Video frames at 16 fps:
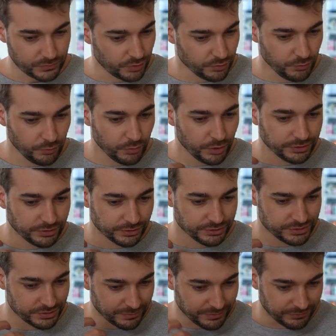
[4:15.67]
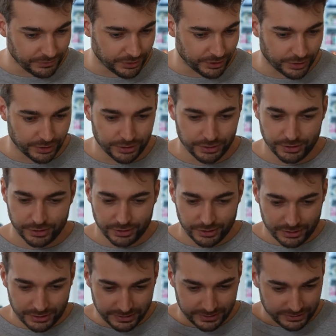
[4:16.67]
What are some of the
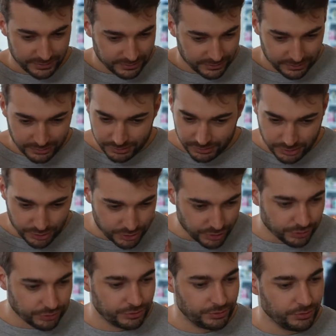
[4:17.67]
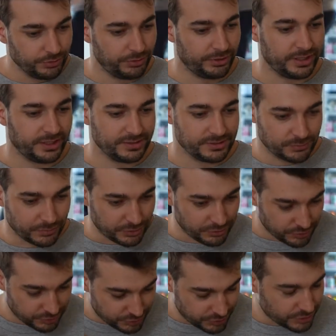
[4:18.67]
like go-to things when
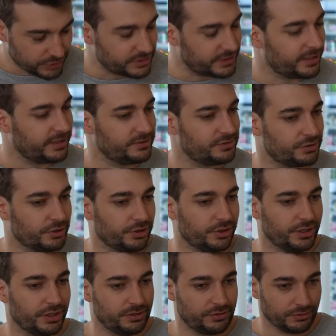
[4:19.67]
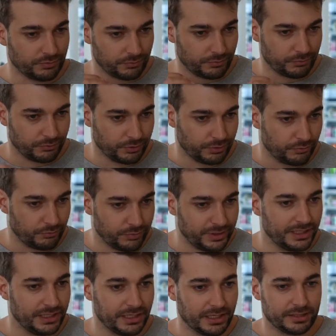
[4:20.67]
you're just getting started, you're
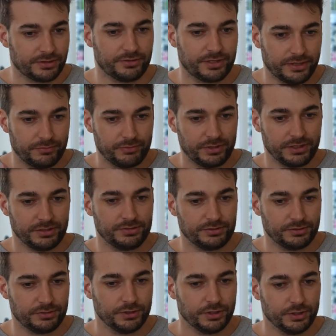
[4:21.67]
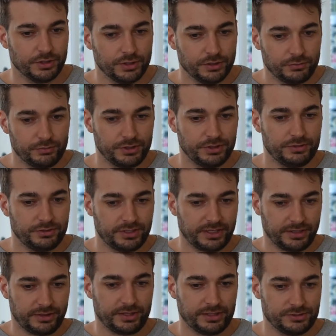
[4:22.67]
really like, okay, we need to take
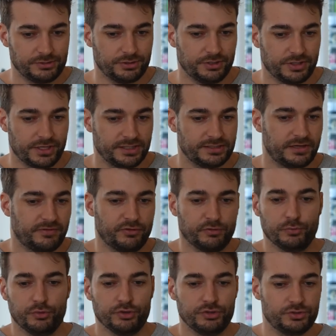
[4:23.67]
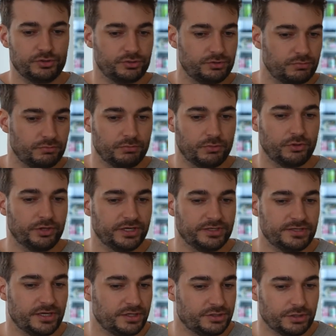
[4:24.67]
things to the next level? Most
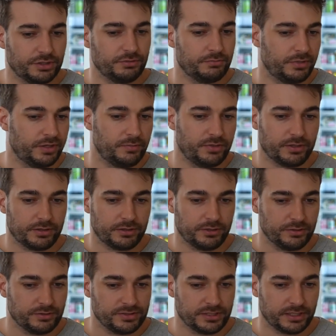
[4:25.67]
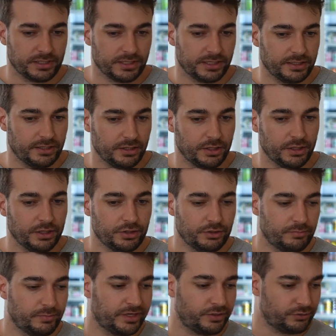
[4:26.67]
organizations maybe are using like the
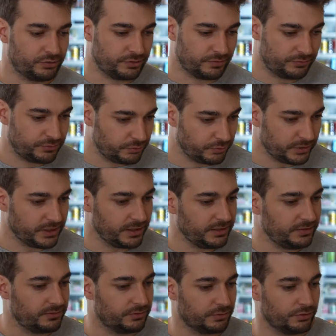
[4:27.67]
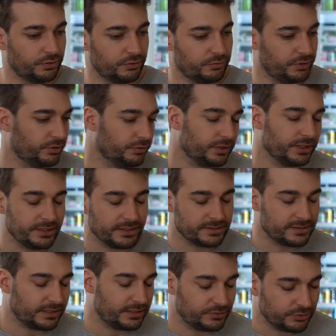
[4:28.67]
Microsoft Suite, or we don't need
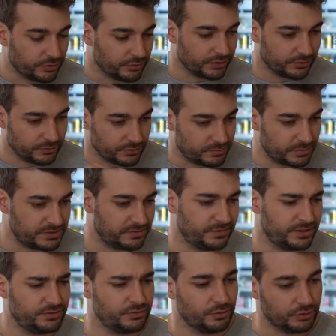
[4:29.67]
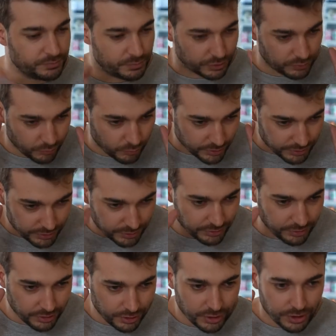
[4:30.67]
necessarily to go into specific tools, but what are
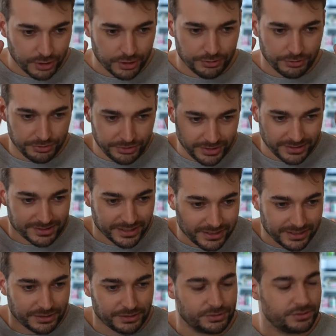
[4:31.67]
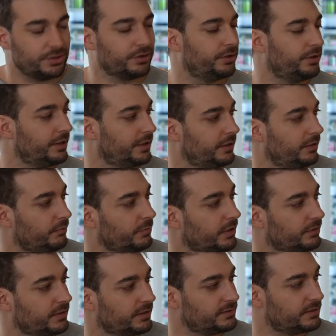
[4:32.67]
the things I need to start thinking about
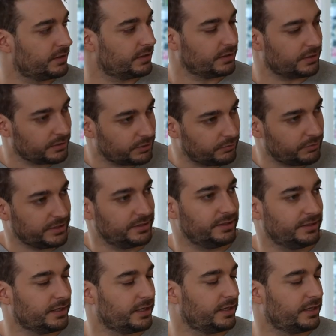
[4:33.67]
as a creating that